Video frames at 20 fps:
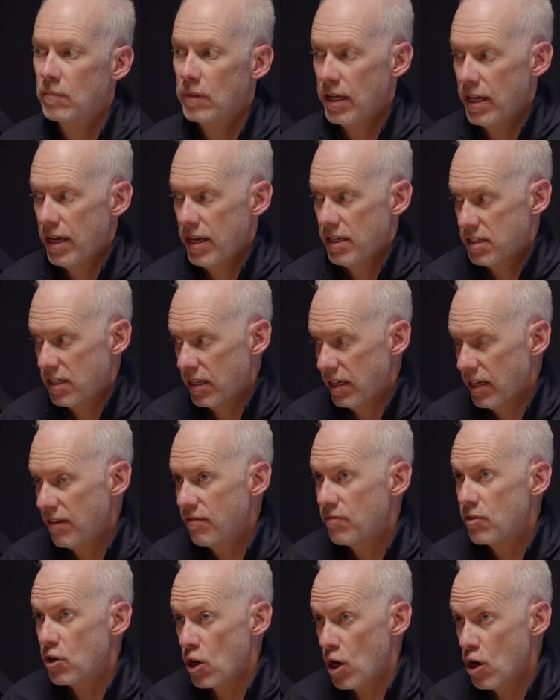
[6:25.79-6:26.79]
It's to
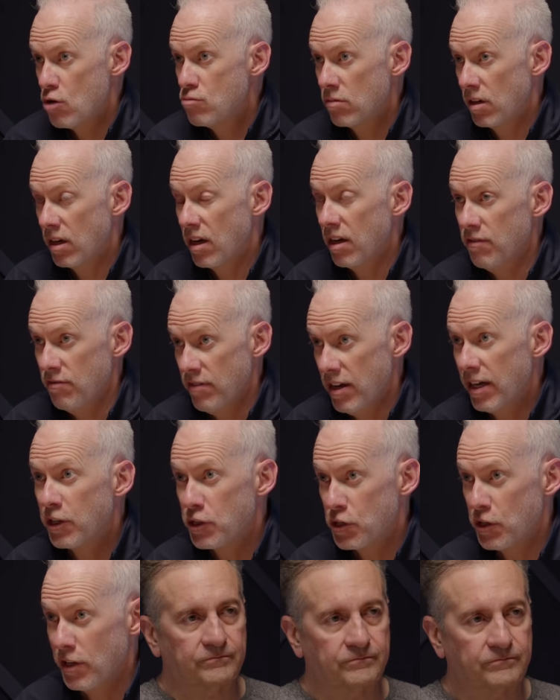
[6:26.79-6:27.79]
give their own
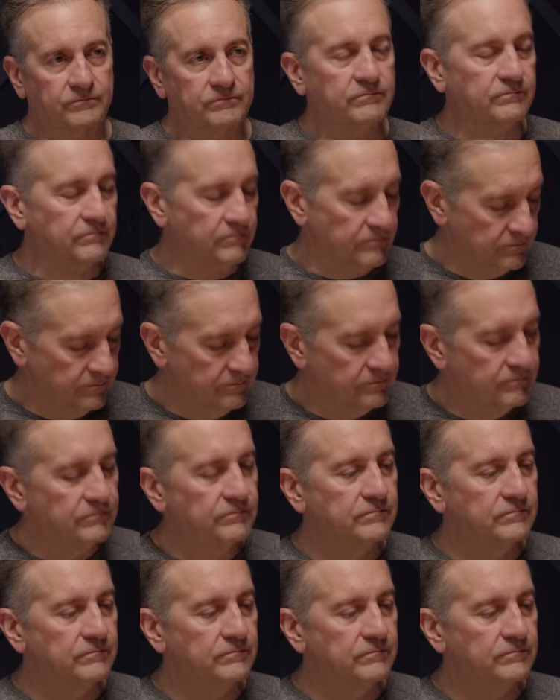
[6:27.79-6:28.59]
conviction. They've